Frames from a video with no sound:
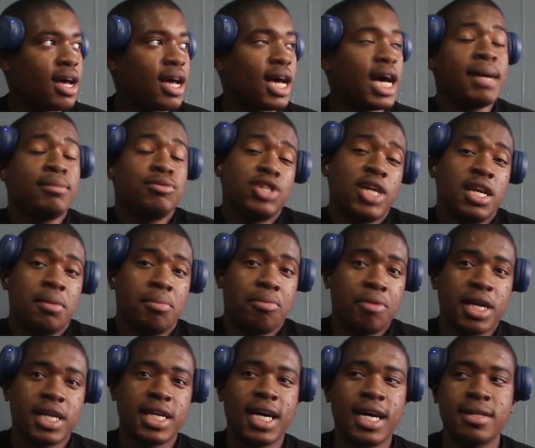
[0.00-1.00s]
I'm trying to
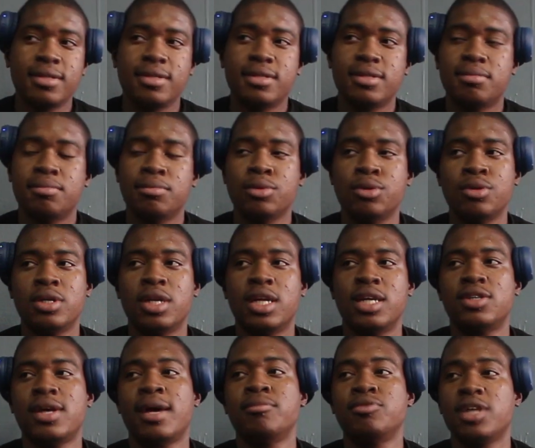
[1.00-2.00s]
break that mold,
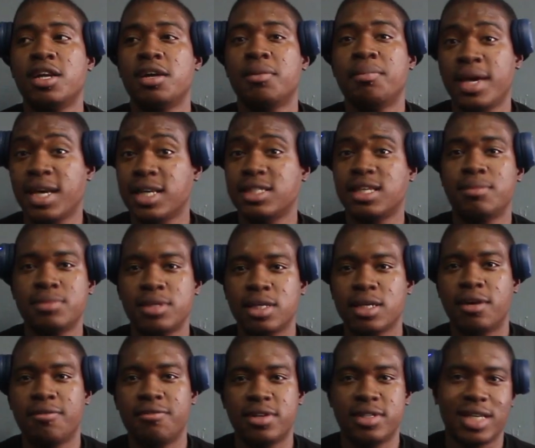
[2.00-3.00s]
and I'm trying to make
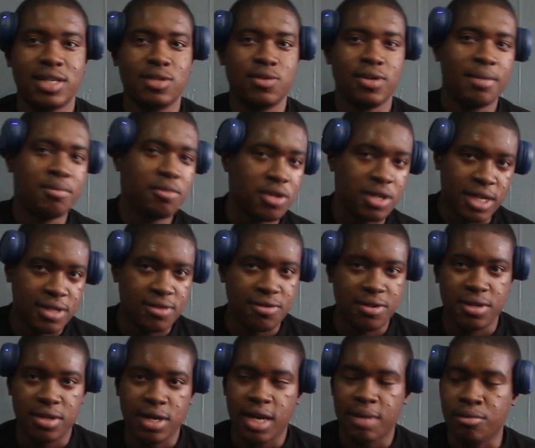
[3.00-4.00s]
something of this. That's why I'm doing this
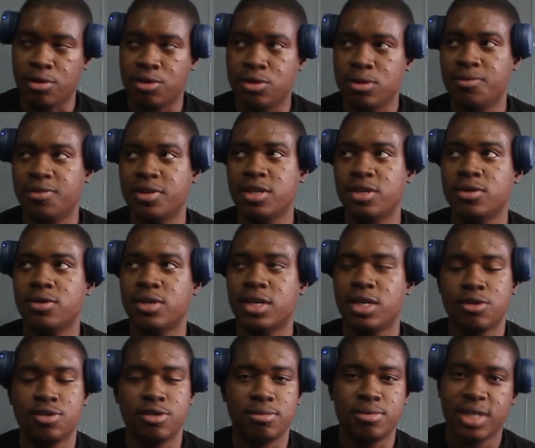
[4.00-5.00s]
with YouTube video and
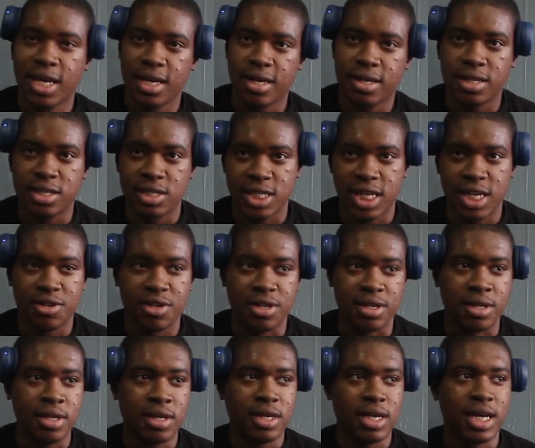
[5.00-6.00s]
YouTube channel in general,
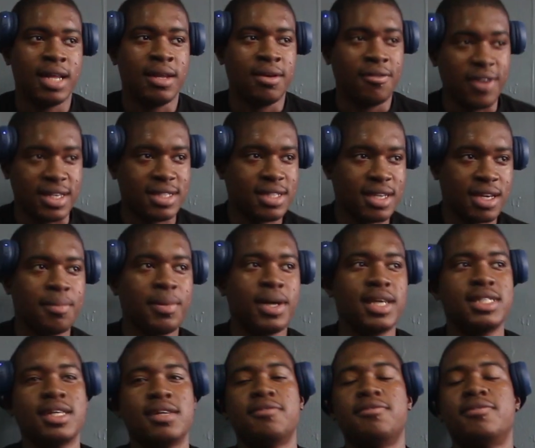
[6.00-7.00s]
and investing in
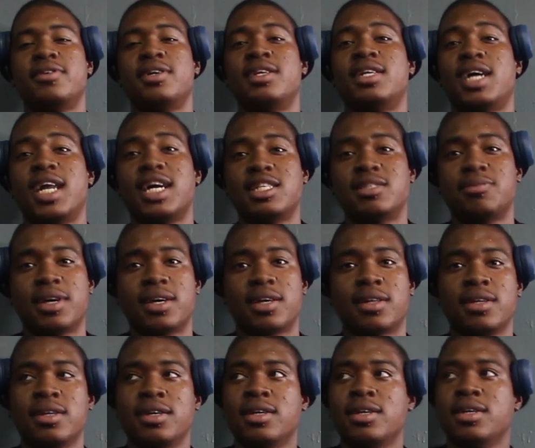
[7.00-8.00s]
myself in that aspect.
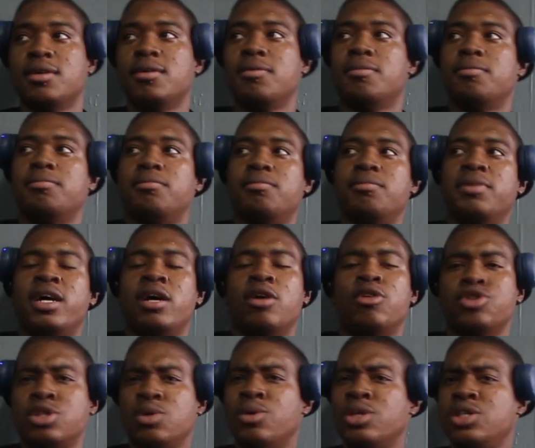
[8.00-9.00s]
But I
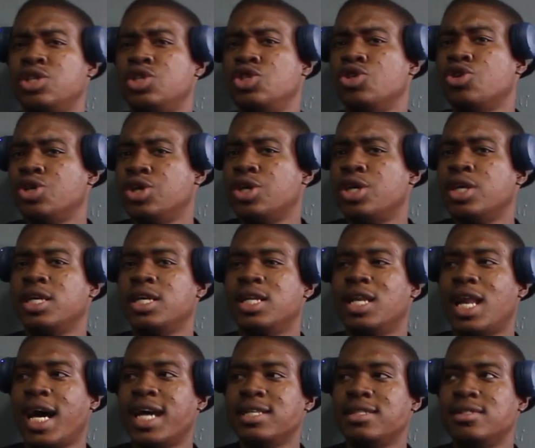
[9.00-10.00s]
also want to show you on the
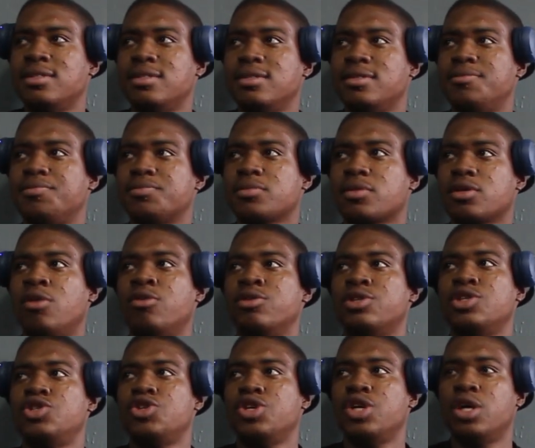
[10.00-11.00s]
rights, I
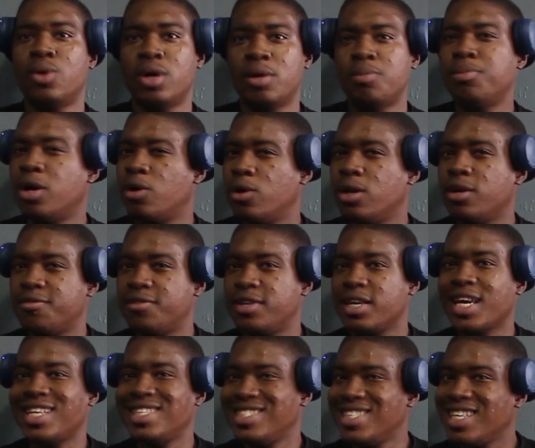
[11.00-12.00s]
want to show you what
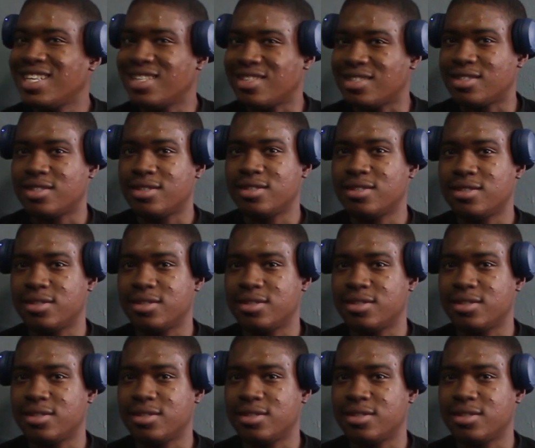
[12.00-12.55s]
powerlifting entails.